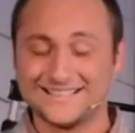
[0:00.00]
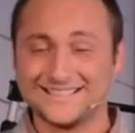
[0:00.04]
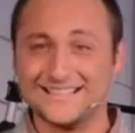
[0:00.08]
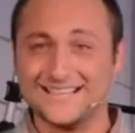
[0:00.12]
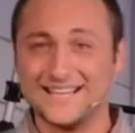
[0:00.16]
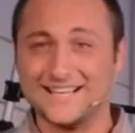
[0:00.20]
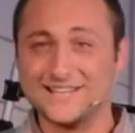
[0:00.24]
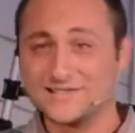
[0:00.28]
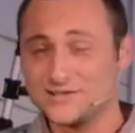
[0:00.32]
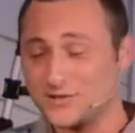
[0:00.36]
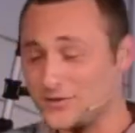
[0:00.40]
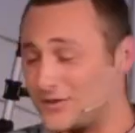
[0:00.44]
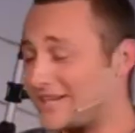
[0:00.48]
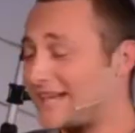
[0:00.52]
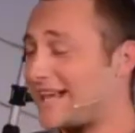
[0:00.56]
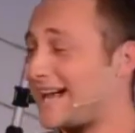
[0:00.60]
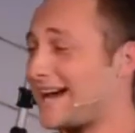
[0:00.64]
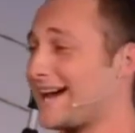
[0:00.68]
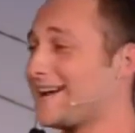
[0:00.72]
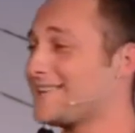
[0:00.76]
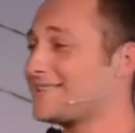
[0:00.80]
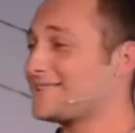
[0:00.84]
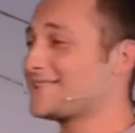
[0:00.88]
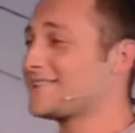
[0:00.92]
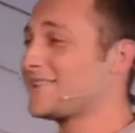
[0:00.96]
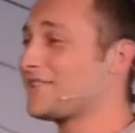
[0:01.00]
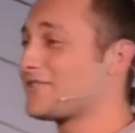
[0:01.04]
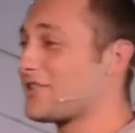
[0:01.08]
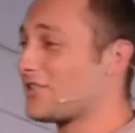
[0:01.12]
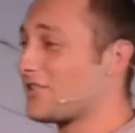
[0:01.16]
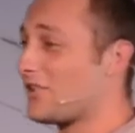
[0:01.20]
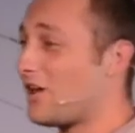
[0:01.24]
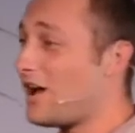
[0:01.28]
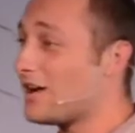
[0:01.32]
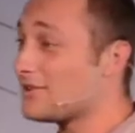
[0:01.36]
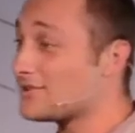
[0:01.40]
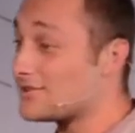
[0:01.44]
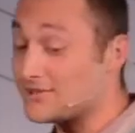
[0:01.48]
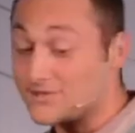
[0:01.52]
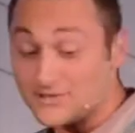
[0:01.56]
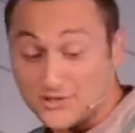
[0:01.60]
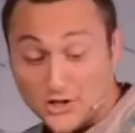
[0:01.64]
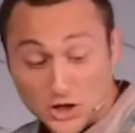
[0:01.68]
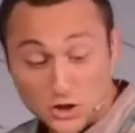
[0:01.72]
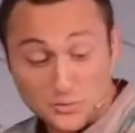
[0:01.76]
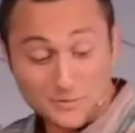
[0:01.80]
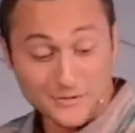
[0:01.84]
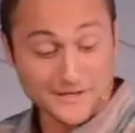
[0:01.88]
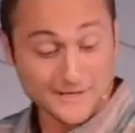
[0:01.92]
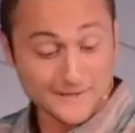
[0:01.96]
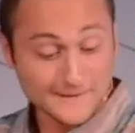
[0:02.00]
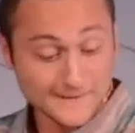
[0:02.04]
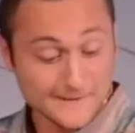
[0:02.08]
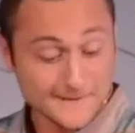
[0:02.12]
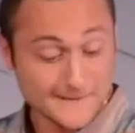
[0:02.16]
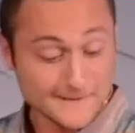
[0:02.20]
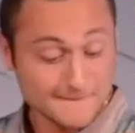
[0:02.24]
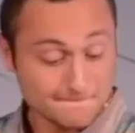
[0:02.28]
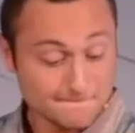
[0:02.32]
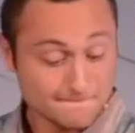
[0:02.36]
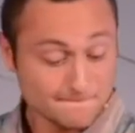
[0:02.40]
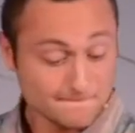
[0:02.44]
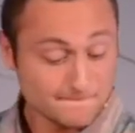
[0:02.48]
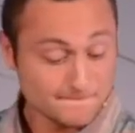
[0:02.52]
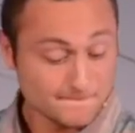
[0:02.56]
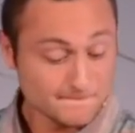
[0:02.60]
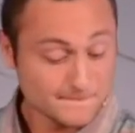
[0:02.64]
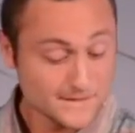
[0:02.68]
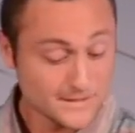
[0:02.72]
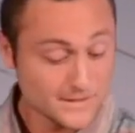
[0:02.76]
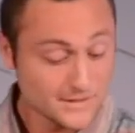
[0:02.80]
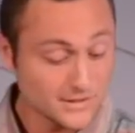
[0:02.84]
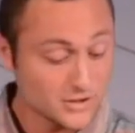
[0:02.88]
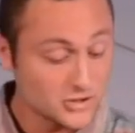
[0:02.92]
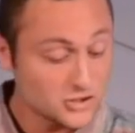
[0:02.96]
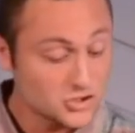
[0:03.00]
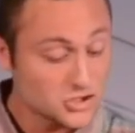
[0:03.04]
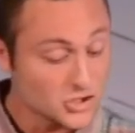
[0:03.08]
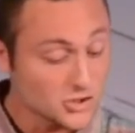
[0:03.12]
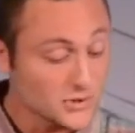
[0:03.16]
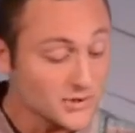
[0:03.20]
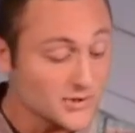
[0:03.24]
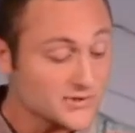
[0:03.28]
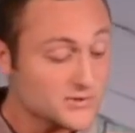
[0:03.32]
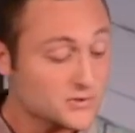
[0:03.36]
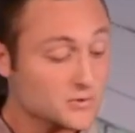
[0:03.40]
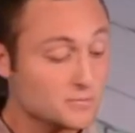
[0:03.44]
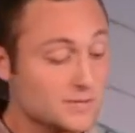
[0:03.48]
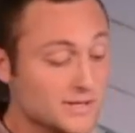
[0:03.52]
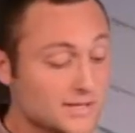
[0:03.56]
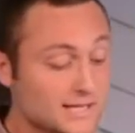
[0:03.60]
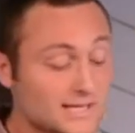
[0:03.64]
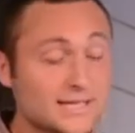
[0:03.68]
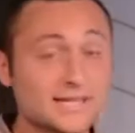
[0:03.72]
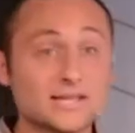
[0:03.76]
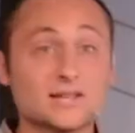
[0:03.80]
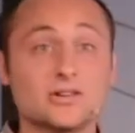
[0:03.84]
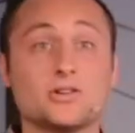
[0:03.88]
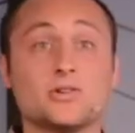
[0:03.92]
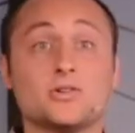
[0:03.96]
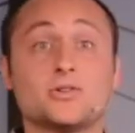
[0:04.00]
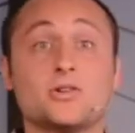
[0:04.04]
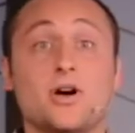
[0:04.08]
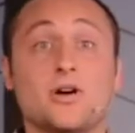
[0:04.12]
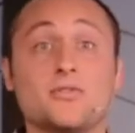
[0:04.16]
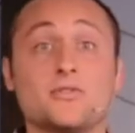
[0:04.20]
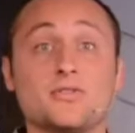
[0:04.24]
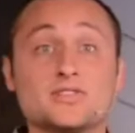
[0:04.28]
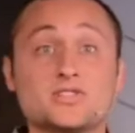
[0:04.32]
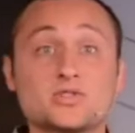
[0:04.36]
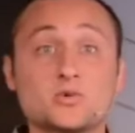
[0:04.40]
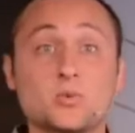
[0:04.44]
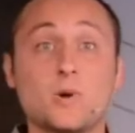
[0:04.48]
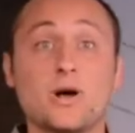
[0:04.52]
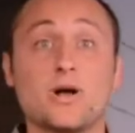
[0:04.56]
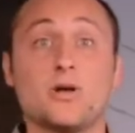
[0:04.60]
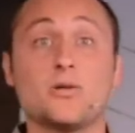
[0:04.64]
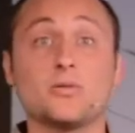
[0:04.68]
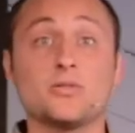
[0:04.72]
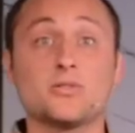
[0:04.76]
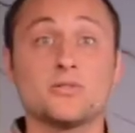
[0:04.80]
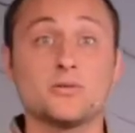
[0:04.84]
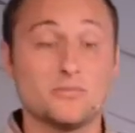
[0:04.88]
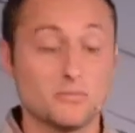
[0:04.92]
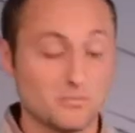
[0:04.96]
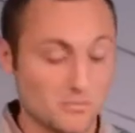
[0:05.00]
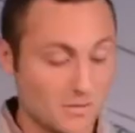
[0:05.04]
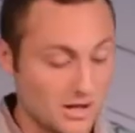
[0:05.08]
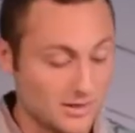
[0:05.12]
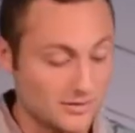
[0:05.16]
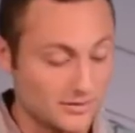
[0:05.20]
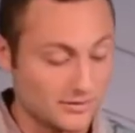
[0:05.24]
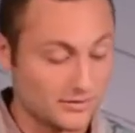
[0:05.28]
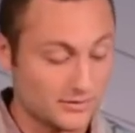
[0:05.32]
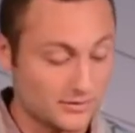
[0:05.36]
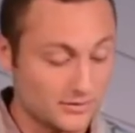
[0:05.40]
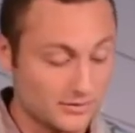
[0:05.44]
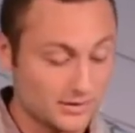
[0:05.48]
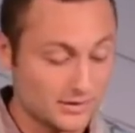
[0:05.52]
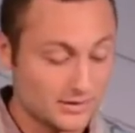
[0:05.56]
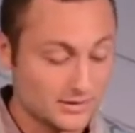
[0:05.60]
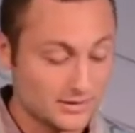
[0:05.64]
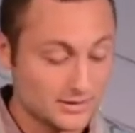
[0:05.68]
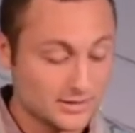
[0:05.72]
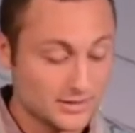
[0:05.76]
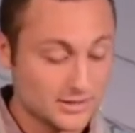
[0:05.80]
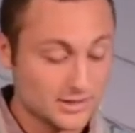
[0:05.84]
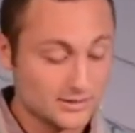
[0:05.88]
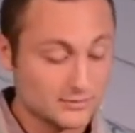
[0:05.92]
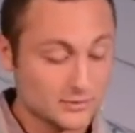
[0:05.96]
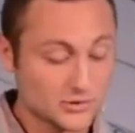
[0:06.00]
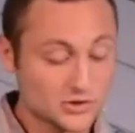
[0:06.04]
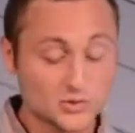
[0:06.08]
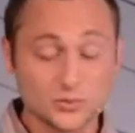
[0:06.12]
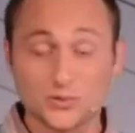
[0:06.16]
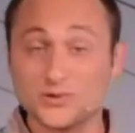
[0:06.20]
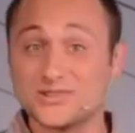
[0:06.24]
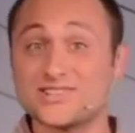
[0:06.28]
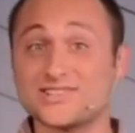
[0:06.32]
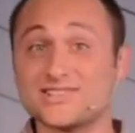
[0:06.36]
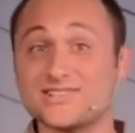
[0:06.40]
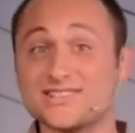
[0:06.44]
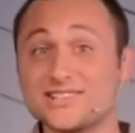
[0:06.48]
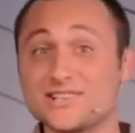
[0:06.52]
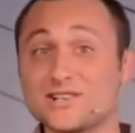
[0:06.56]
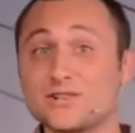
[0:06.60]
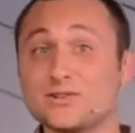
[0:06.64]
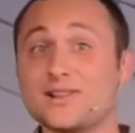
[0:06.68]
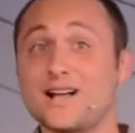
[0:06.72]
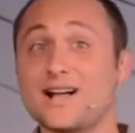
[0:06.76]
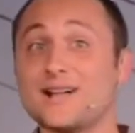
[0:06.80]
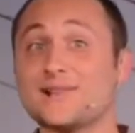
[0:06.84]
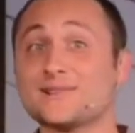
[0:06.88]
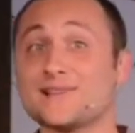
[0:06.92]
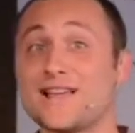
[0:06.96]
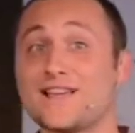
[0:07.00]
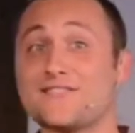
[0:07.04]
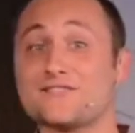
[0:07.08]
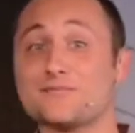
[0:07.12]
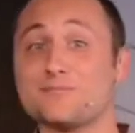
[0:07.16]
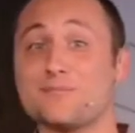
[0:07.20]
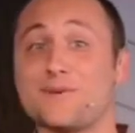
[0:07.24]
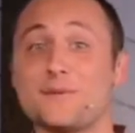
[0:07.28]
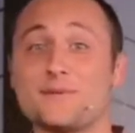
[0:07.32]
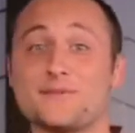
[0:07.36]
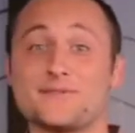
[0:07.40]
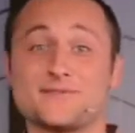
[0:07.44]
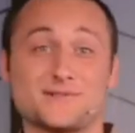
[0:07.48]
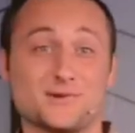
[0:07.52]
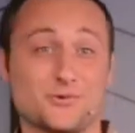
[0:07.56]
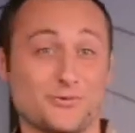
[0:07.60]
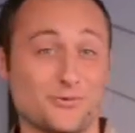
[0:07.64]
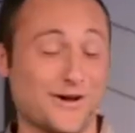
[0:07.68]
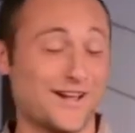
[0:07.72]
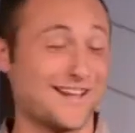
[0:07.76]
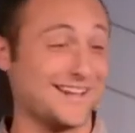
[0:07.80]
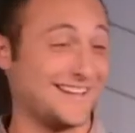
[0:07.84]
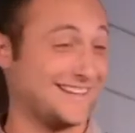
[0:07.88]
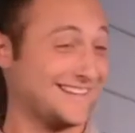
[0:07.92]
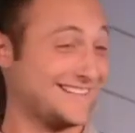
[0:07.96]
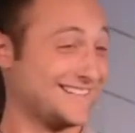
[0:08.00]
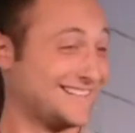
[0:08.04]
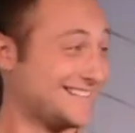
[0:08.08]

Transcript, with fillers: And so the casting of the lot determined the Jews would be killed on the 12th month which was still 11 months away.